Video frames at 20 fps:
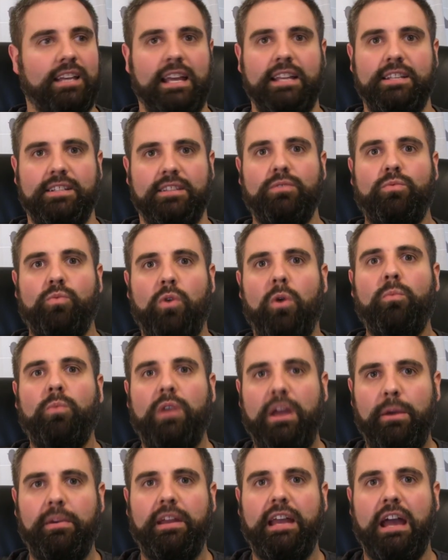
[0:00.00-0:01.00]
is the one
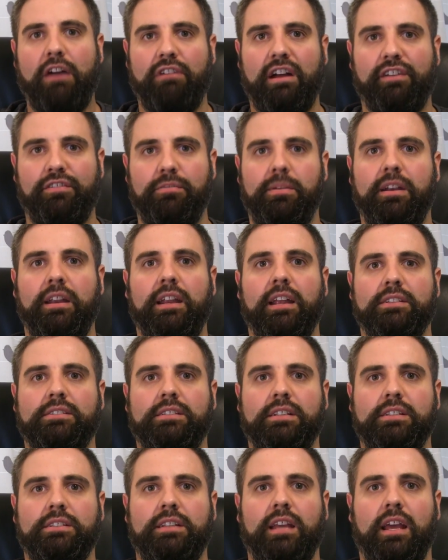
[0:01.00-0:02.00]
way we get Rafa Benitez
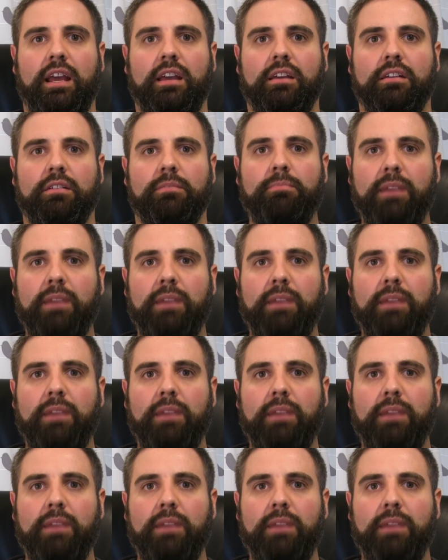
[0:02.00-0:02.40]
to stay.